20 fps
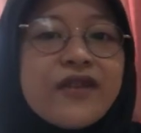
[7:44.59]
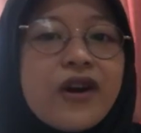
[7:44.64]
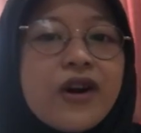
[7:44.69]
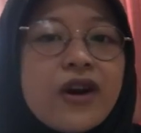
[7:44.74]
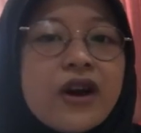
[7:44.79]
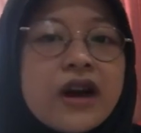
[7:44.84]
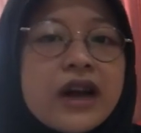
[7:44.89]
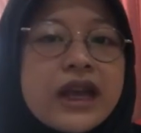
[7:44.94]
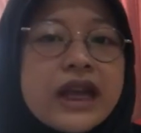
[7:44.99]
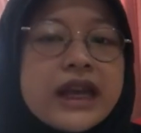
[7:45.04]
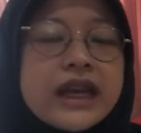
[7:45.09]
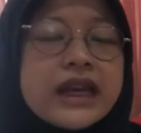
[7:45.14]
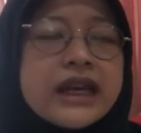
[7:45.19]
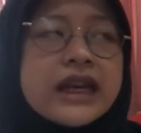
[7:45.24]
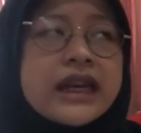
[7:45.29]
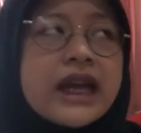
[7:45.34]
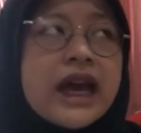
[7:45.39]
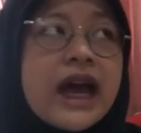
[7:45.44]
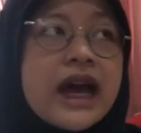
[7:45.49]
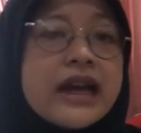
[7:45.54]
or
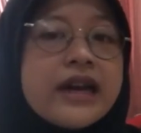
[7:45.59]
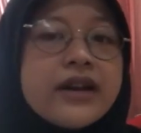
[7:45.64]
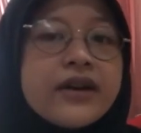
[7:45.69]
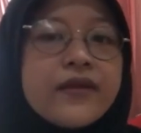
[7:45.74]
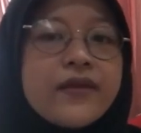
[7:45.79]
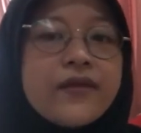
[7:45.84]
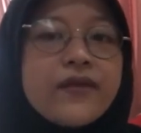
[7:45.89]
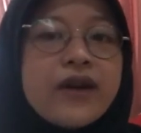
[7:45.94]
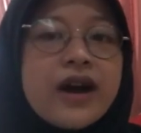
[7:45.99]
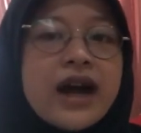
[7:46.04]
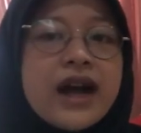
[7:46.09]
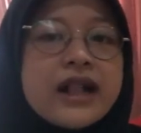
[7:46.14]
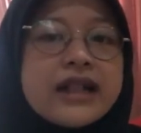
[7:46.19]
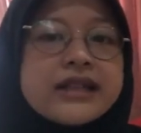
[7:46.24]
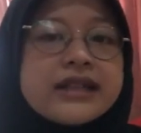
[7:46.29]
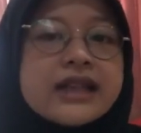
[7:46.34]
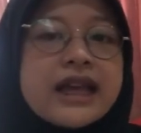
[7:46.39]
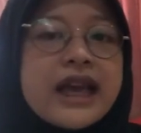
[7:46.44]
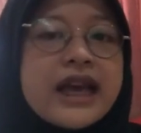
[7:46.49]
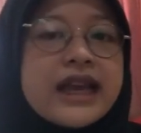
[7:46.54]
in other
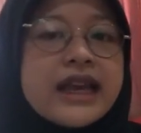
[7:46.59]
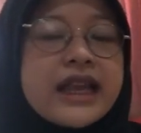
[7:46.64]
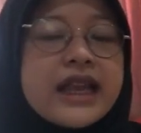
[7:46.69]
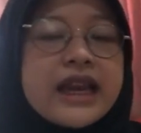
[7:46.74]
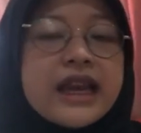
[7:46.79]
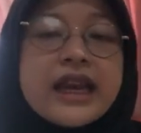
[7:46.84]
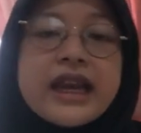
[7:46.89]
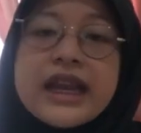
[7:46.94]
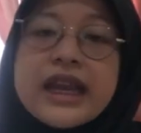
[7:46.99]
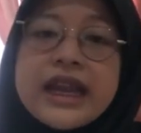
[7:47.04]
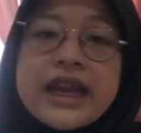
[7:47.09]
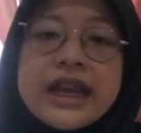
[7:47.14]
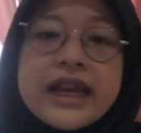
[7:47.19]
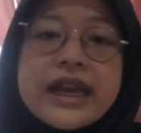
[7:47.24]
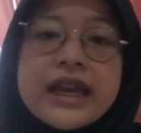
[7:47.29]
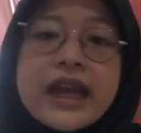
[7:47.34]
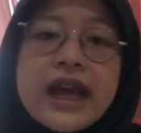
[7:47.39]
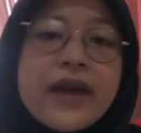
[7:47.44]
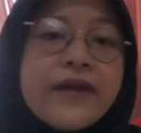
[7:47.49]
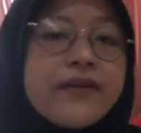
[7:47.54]
fields and
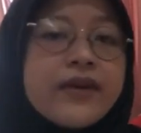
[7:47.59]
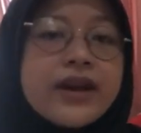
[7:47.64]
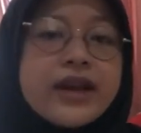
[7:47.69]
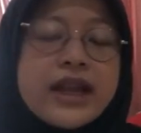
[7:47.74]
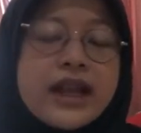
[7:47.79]
in everyday